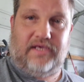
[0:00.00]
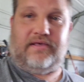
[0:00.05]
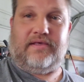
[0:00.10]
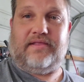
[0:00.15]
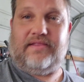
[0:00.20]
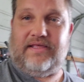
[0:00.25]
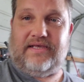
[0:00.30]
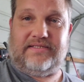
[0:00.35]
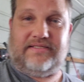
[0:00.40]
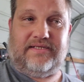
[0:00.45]

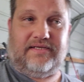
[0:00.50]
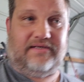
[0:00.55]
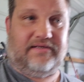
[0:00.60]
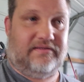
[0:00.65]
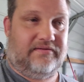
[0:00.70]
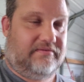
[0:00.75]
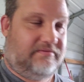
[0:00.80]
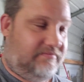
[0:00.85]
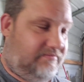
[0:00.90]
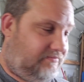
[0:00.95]
That's it.
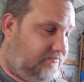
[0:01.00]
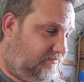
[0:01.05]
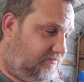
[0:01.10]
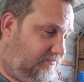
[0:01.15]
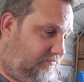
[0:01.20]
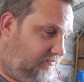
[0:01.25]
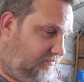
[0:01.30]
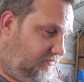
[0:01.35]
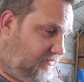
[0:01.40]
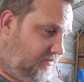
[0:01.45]

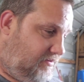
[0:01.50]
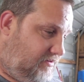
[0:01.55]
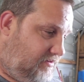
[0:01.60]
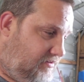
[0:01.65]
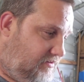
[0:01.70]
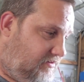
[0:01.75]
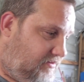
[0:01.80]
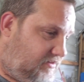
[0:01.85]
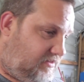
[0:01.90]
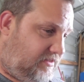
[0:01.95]

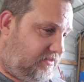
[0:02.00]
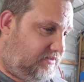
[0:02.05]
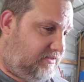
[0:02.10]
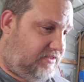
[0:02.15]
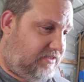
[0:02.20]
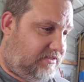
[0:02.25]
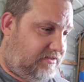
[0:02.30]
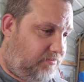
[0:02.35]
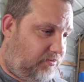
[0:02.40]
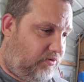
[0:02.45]
See,
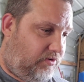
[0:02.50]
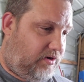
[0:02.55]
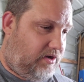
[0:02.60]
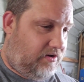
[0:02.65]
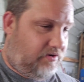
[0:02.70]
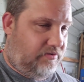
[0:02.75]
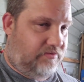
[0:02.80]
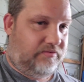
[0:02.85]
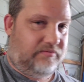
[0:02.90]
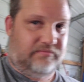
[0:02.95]

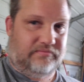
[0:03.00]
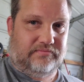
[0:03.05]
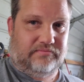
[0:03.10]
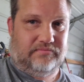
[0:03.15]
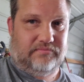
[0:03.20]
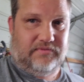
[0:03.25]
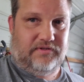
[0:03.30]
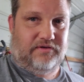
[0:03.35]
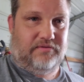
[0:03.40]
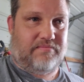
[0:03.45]
6.0,
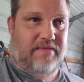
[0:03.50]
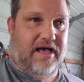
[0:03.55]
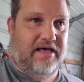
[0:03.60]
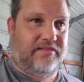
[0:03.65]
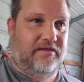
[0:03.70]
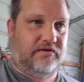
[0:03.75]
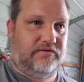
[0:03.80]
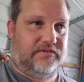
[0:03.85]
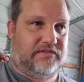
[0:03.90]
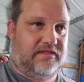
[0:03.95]
you can buy
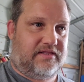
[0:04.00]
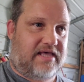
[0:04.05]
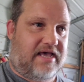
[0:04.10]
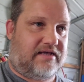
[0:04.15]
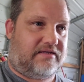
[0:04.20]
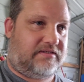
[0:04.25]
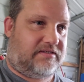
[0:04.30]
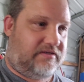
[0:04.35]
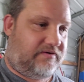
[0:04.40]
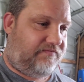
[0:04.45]
those
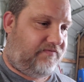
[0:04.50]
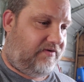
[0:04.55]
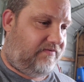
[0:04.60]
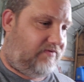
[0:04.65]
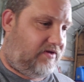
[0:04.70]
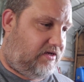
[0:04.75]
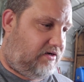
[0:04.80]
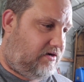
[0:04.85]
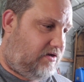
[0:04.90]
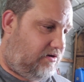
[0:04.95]
$1,000 to
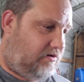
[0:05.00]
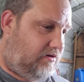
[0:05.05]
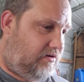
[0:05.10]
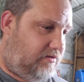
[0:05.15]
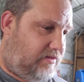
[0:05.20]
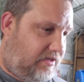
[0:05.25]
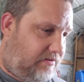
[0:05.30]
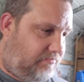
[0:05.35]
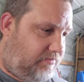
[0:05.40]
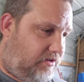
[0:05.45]
$1,500.
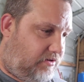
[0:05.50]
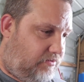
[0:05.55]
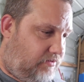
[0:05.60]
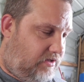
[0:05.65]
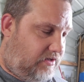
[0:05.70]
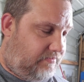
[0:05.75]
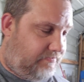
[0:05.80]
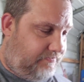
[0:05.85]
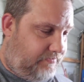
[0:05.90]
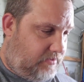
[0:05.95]
They blow
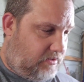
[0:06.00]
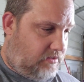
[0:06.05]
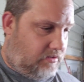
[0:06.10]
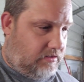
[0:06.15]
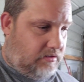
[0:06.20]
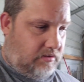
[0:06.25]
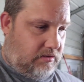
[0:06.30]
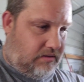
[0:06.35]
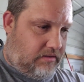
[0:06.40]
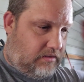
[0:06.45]
up.
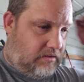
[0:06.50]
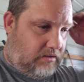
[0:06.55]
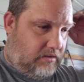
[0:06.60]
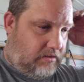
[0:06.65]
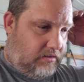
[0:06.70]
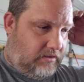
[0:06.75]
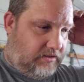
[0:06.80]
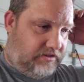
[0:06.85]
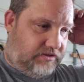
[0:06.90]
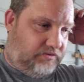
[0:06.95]

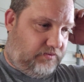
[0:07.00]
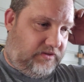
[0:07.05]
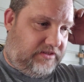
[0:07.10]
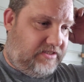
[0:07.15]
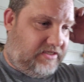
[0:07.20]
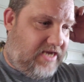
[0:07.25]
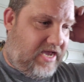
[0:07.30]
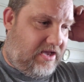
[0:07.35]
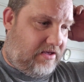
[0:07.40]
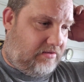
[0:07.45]
Just switch
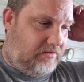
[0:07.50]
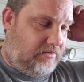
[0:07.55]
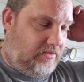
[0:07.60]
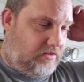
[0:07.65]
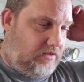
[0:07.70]
it out.